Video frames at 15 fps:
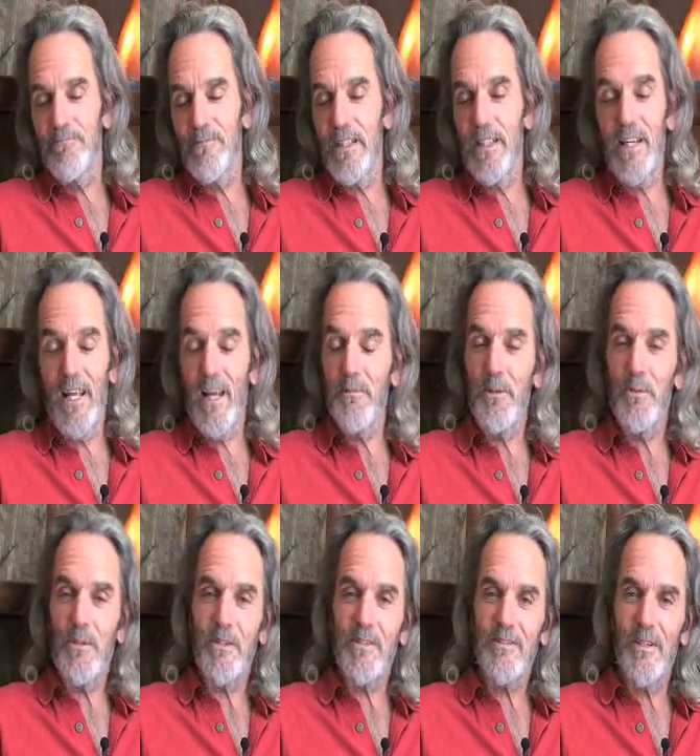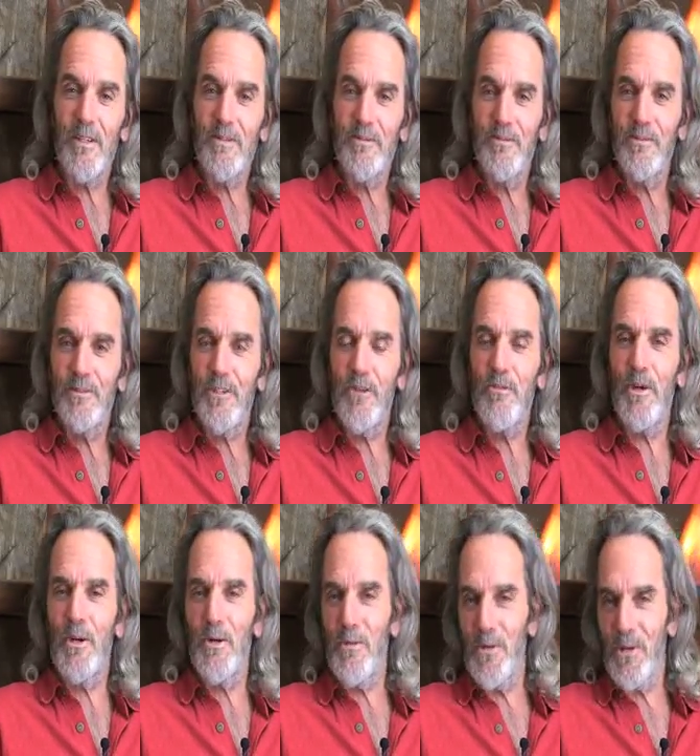And they're happy with it, so
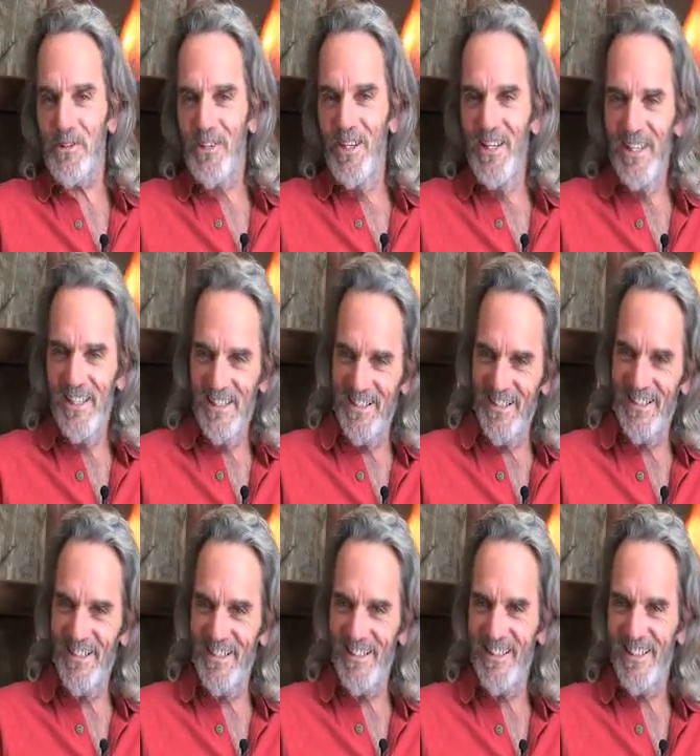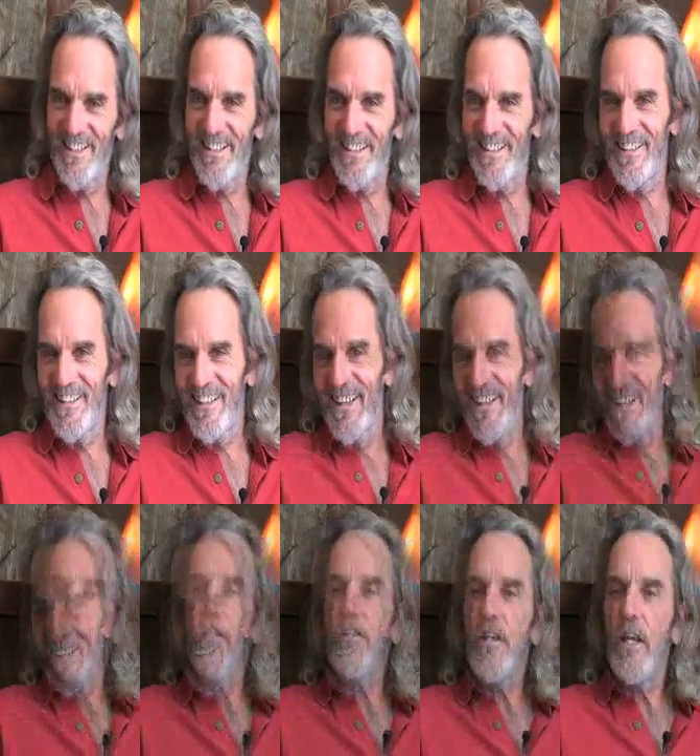far it works. That's
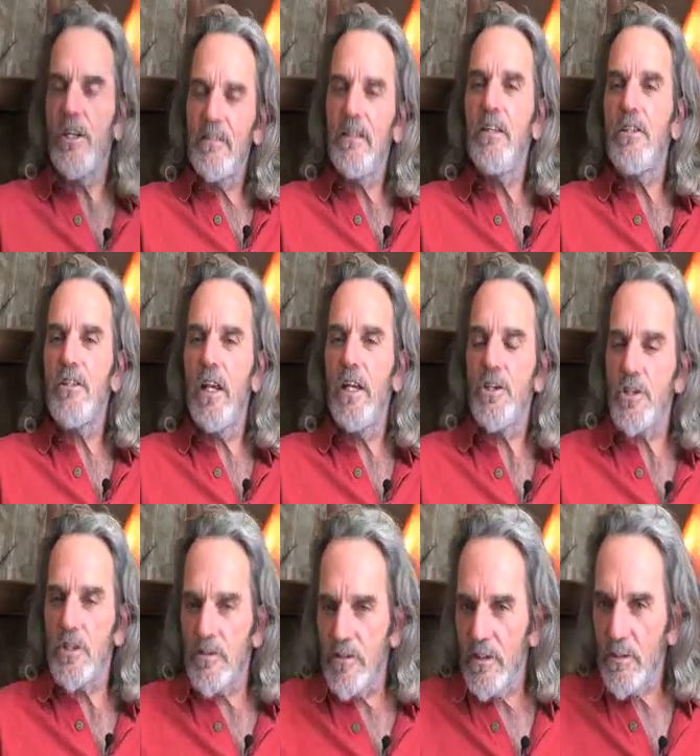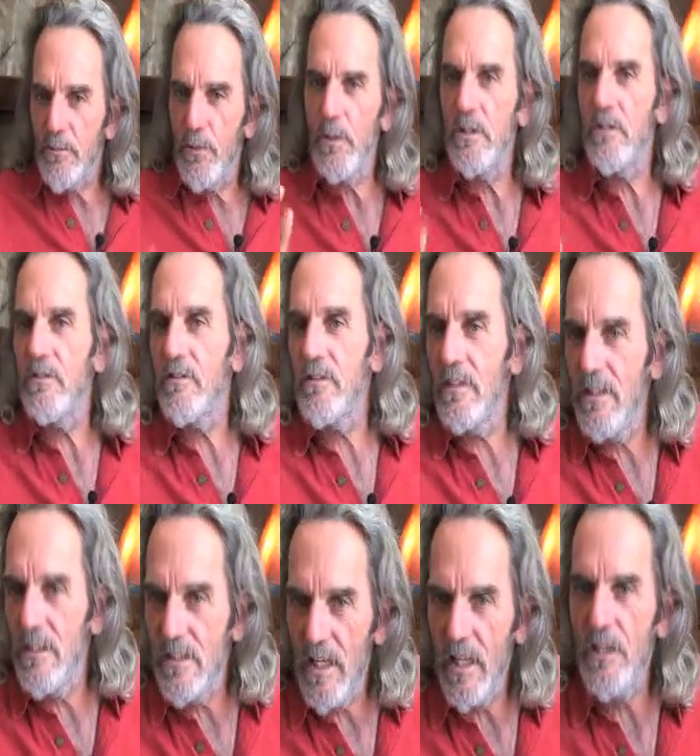the intention. See, the point is it's an
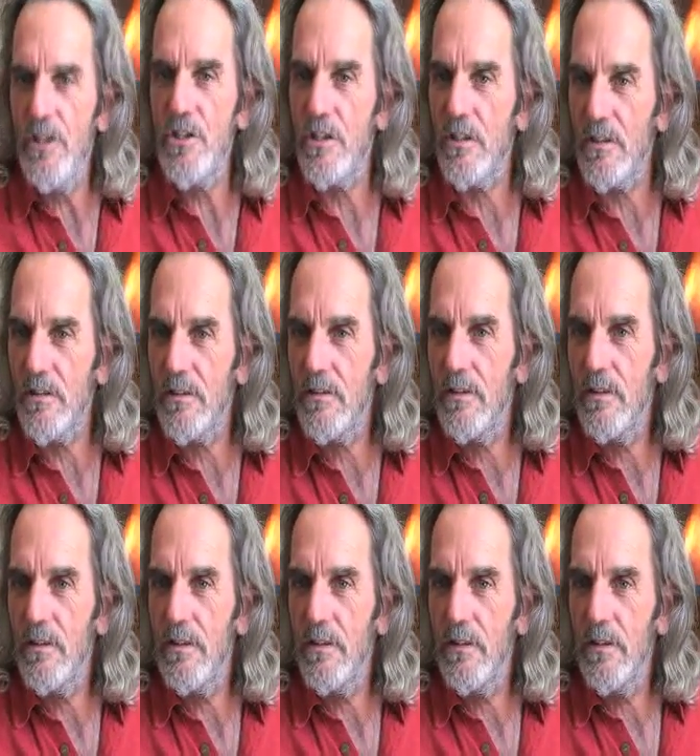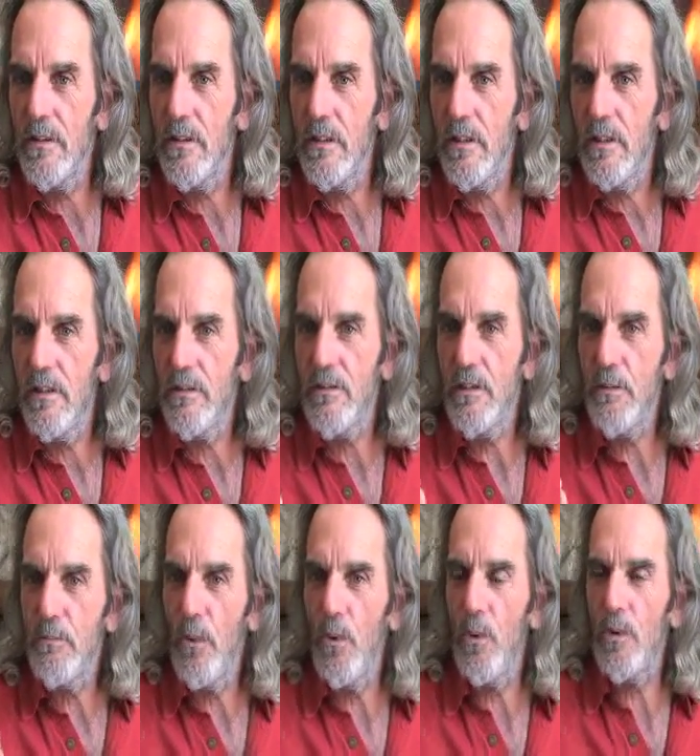intention. It's an
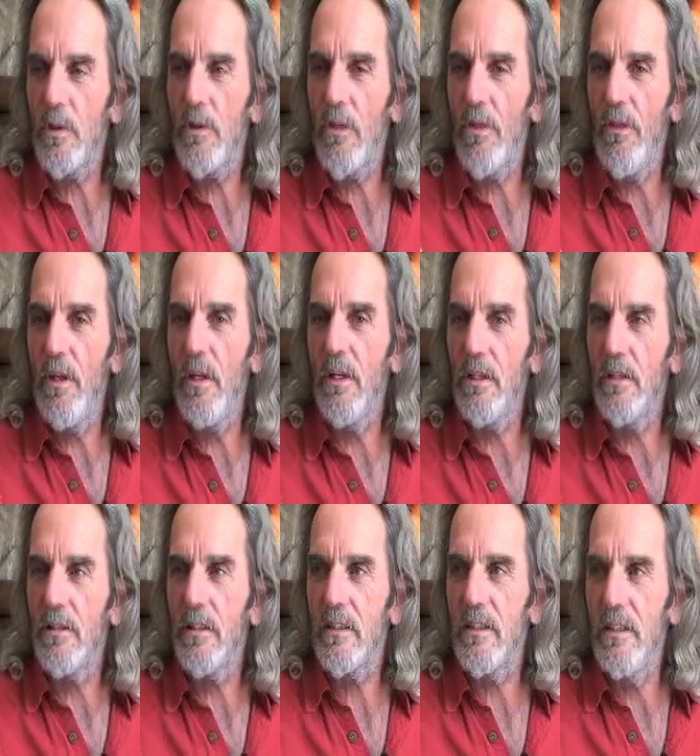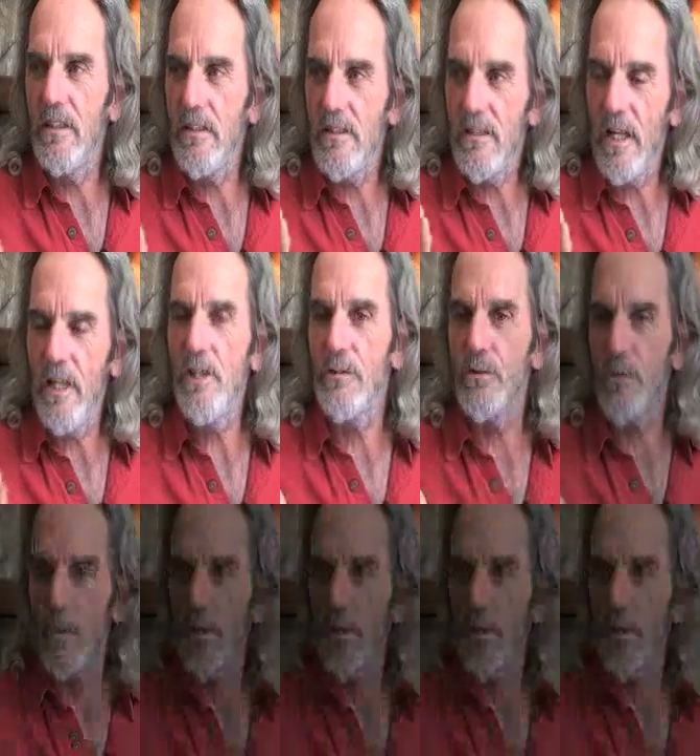important thing that the intention is